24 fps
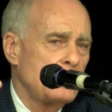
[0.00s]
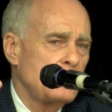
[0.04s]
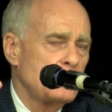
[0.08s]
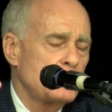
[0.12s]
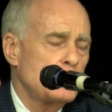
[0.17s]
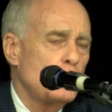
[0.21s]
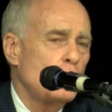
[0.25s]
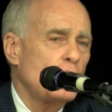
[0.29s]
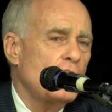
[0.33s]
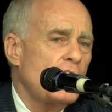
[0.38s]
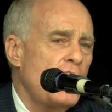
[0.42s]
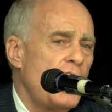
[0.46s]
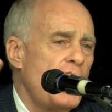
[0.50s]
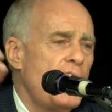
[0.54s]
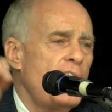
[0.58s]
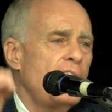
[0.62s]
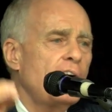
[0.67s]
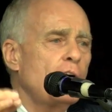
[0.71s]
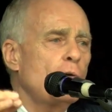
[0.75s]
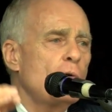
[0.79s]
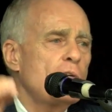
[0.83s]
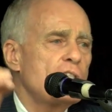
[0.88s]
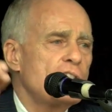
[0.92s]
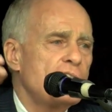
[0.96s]
So
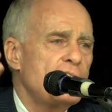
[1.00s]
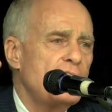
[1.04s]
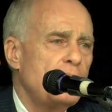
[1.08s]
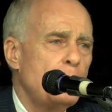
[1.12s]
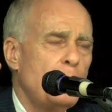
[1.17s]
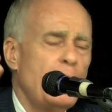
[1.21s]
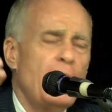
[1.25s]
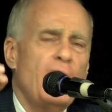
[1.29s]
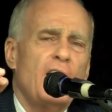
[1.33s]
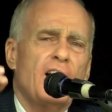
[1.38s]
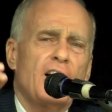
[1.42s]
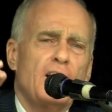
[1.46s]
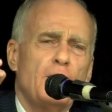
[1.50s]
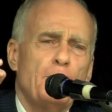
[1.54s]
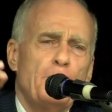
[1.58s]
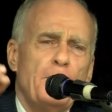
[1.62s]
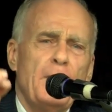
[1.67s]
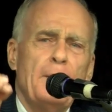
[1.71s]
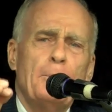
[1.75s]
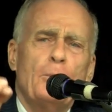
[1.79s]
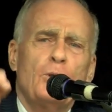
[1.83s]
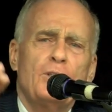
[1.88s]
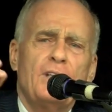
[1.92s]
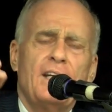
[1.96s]
Congress and the American
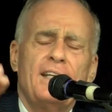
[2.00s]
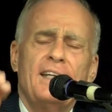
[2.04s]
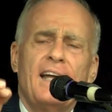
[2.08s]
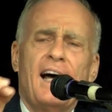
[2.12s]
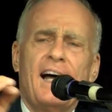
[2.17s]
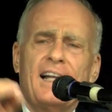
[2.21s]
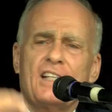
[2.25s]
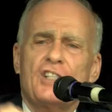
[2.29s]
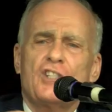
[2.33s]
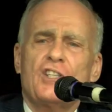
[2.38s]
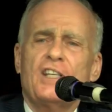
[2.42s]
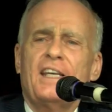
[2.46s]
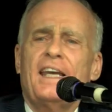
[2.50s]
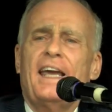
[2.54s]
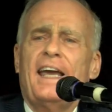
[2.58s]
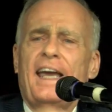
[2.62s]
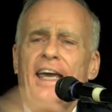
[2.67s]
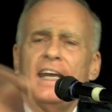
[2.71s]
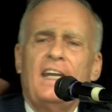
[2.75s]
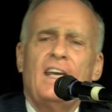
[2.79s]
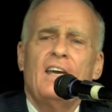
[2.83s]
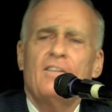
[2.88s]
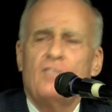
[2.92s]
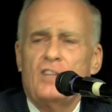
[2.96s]
people did not see
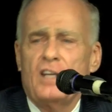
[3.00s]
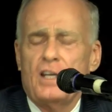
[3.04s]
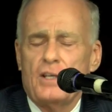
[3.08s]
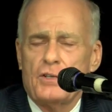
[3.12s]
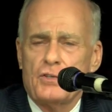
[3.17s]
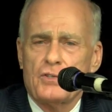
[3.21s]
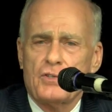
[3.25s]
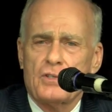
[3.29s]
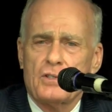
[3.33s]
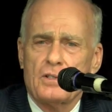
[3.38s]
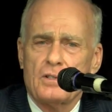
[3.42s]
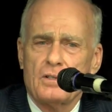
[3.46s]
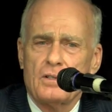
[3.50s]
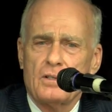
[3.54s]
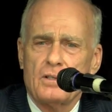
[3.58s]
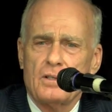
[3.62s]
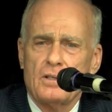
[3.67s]
any of this.